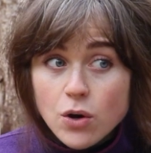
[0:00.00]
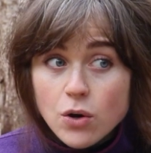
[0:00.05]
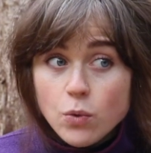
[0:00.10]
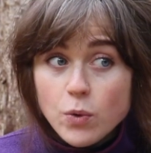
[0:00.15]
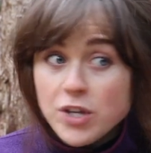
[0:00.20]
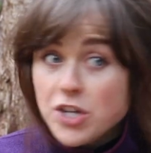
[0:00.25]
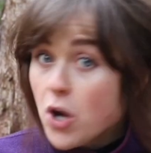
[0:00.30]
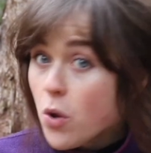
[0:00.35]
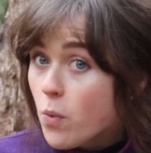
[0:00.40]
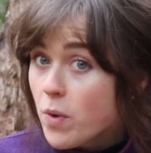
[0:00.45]

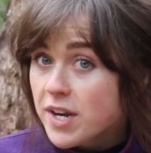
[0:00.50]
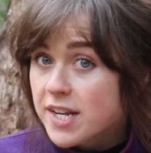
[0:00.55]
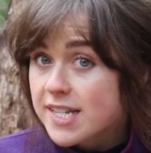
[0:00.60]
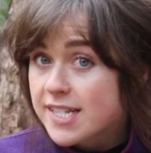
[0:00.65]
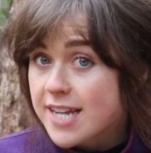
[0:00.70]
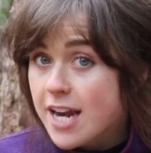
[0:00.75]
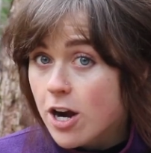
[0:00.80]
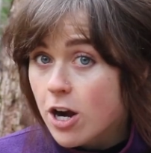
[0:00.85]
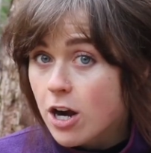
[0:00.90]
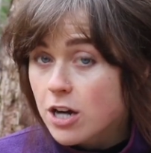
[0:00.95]
we don't want to
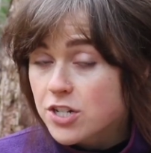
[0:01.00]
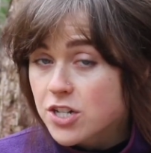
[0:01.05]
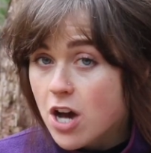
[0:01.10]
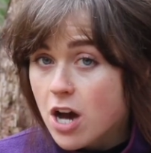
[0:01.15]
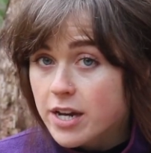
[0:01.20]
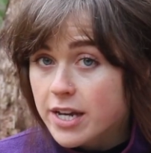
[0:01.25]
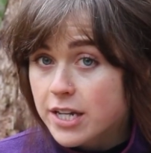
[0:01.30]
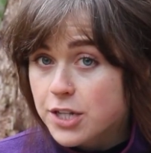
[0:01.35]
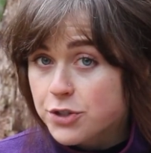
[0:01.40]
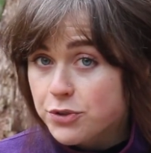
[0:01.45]
scare our
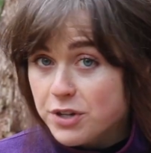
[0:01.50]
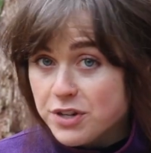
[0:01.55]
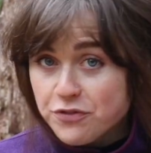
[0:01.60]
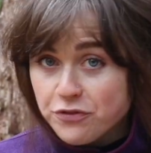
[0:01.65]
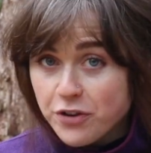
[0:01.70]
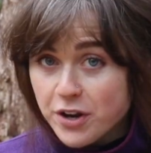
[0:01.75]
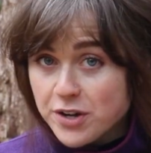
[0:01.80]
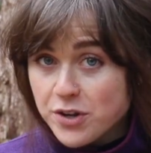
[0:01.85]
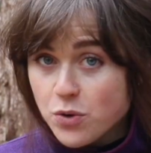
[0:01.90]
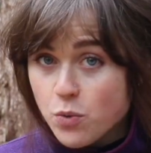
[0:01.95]
talking tree
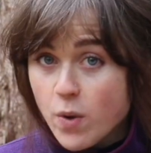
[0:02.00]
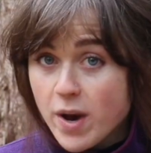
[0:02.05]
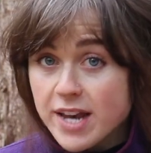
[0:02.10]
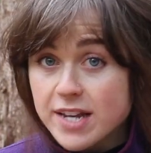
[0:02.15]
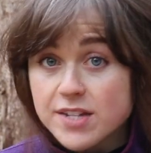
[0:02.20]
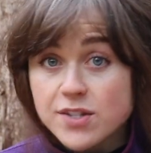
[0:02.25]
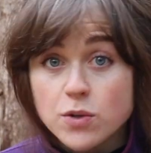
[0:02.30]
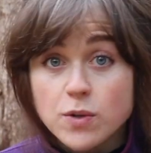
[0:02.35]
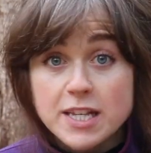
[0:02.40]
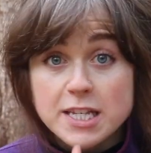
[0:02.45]
friend away,
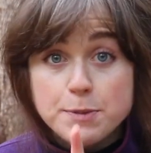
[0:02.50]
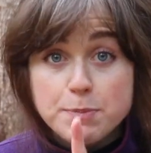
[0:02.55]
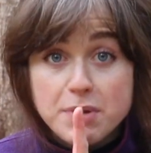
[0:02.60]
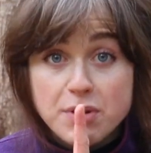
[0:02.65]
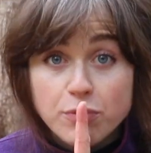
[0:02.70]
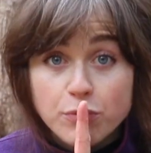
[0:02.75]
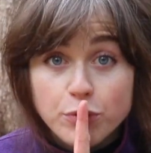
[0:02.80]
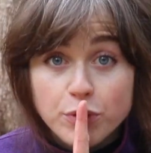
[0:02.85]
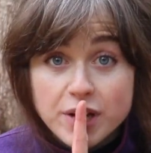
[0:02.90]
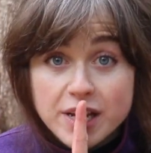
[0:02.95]
so let's
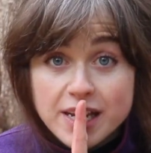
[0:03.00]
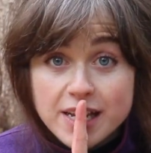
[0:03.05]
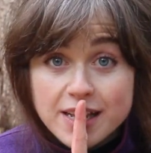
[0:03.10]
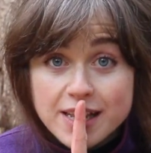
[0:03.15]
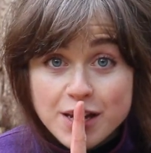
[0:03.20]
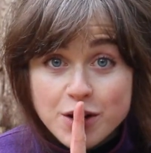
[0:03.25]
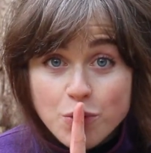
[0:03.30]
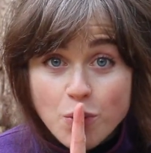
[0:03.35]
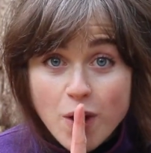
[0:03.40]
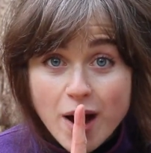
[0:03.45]
be
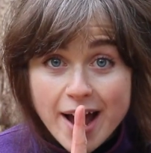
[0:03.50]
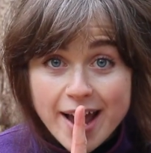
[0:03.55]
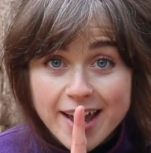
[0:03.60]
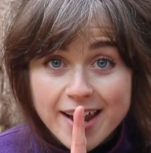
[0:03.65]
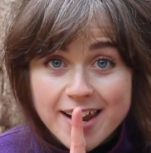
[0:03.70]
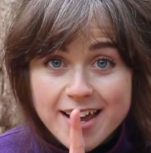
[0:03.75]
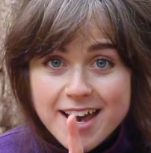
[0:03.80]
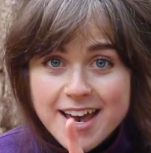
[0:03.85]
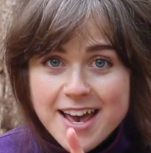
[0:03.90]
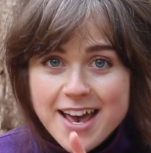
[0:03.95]
really quiet.
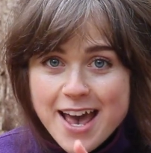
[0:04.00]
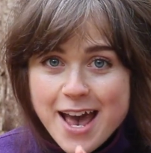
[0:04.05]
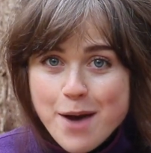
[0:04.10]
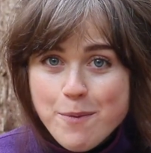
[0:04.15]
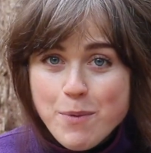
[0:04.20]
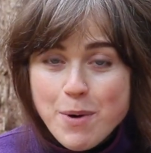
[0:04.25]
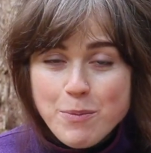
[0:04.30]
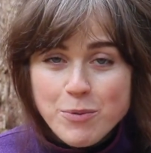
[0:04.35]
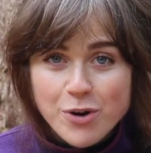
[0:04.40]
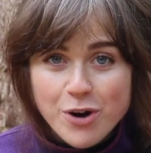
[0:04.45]

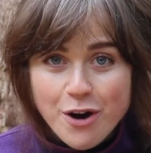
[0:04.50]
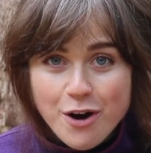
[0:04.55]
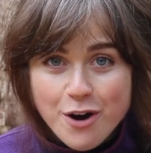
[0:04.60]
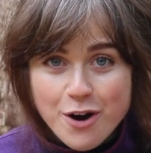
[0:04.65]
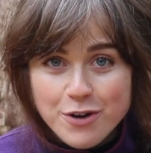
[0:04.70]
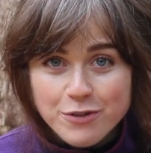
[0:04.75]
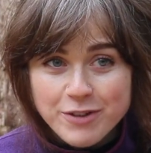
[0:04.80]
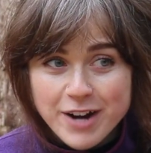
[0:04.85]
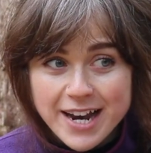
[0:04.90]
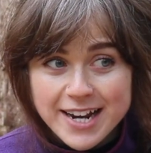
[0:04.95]
And when we're
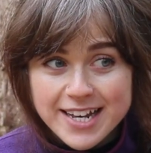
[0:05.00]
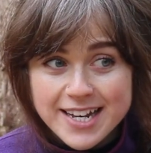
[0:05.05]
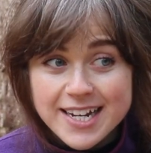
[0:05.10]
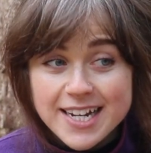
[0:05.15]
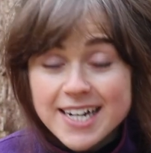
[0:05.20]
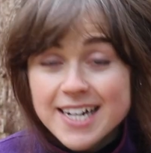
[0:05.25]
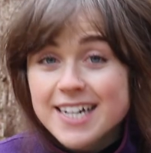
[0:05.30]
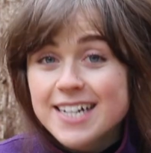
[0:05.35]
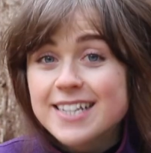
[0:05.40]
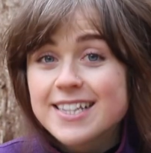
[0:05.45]
all ready,
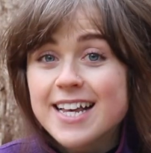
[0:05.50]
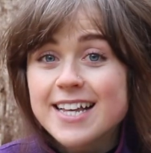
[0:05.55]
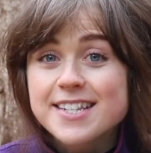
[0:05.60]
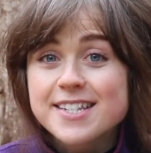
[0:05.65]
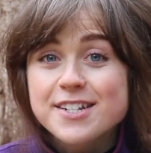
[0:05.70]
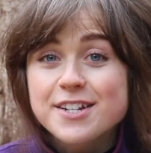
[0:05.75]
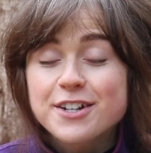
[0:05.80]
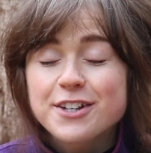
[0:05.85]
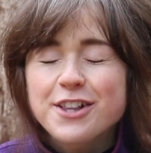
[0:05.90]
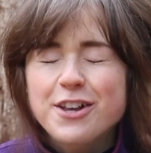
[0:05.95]

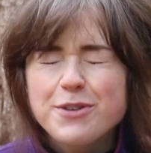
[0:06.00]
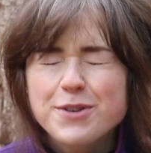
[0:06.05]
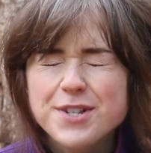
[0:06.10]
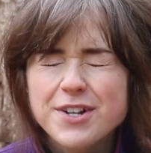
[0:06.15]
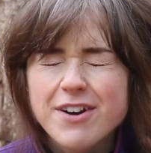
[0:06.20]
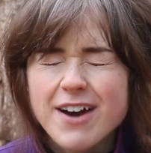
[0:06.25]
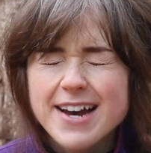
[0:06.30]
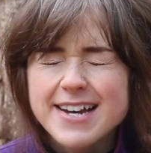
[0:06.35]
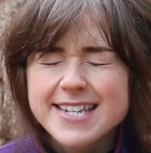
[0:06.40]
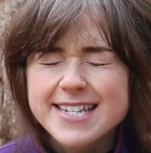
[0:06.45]
let's close
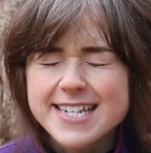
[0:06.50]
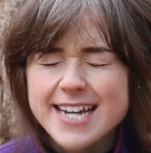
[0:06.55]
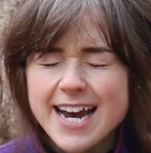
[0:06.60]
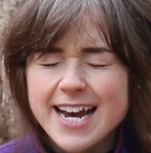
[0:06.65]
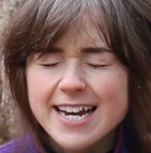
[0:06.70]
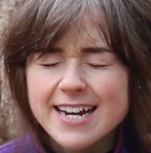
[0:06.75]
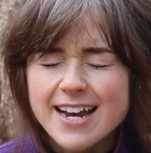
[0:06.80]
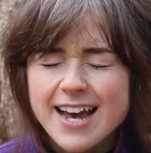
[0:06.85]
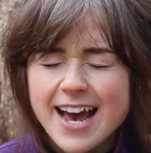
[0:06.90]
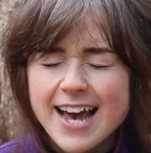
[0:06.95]
our eyes
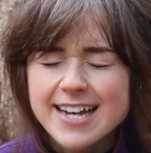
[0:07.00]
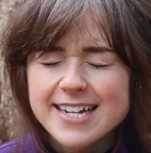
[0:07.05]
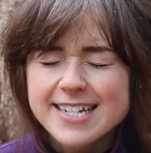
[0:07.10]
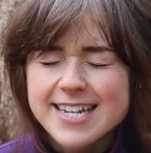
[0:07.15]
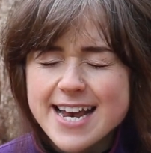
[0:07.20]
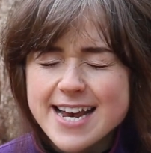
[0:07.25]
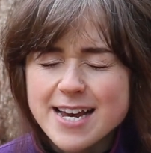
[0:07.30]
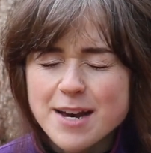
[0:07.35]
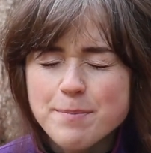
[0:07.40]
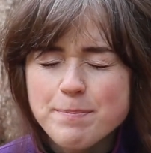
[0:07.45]
tight and
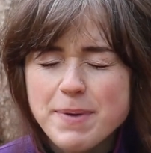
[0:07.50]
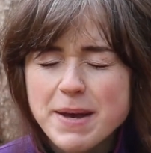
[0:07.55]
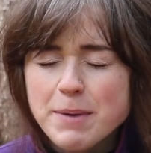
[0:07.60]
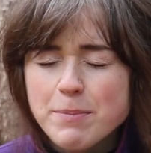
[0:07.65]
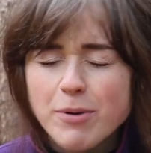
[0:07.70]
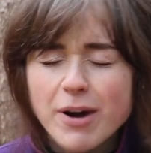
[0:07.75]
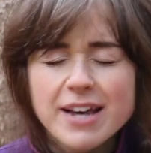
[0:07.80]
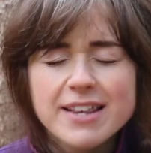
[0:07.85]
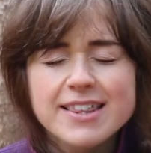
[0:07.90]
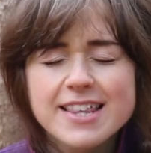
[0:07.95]
take a big
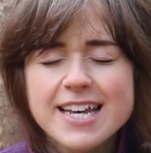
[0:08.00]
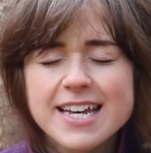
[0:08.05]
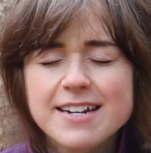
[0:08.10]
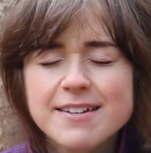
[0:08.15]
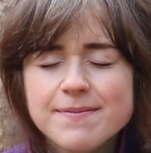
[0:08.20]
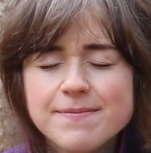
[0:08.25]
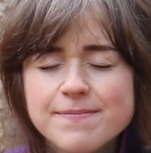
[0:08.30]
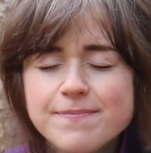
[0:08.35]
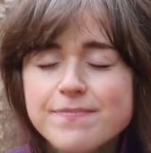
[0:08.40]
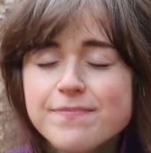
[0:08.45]
breath
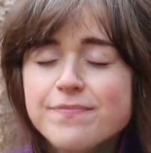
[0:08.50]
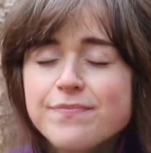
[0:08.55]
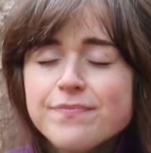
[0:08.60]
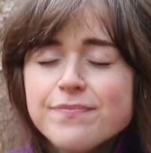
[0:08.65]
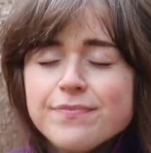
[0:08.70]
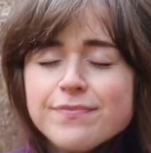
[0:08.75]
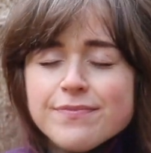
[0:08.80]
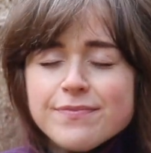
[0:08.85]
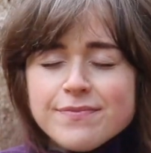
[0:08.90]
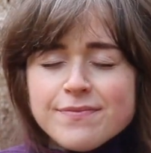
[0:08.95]
in,
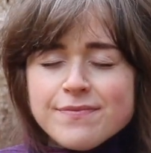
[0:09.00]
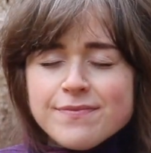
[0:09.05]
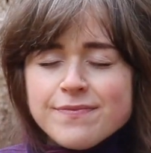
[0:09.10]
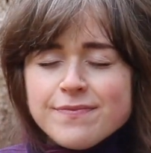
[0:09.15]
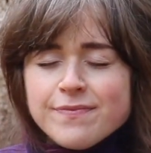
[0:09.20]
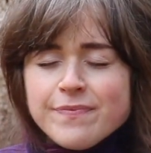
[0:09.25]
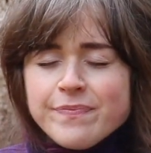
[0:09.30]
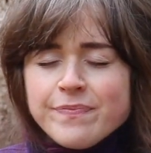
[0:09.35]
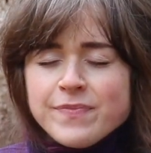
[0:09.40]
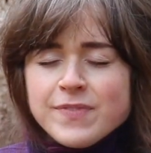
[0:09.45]

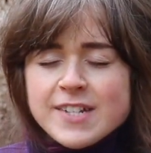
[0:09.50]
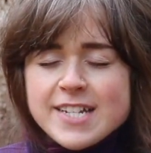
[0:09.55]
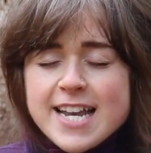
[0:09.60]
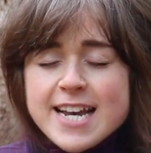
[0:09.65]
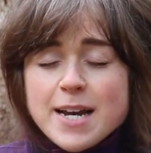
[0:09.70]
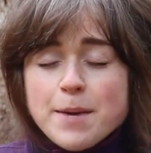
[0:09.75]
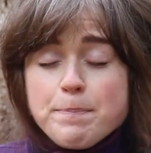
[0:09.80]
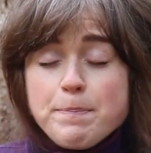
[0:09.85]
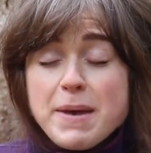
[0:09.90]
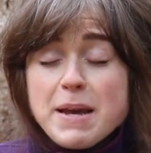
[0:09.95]

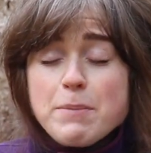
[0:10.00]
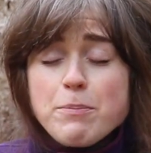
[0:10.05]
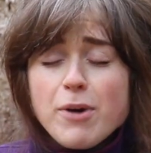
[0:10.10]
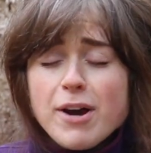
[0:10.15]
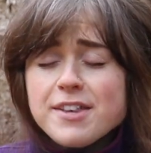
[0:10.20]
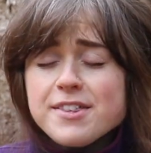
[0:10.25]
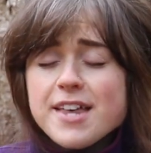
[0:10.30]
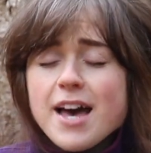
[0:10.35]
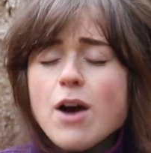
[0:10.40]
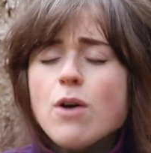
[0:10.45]
take a big
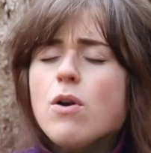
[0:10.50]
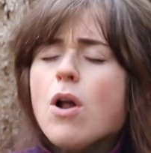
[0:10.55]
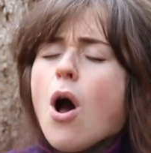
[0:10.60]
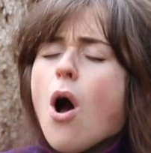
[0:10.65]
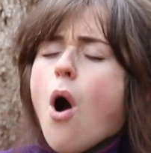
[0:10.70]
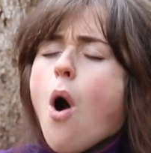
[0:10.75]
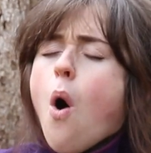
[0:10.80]
breath out,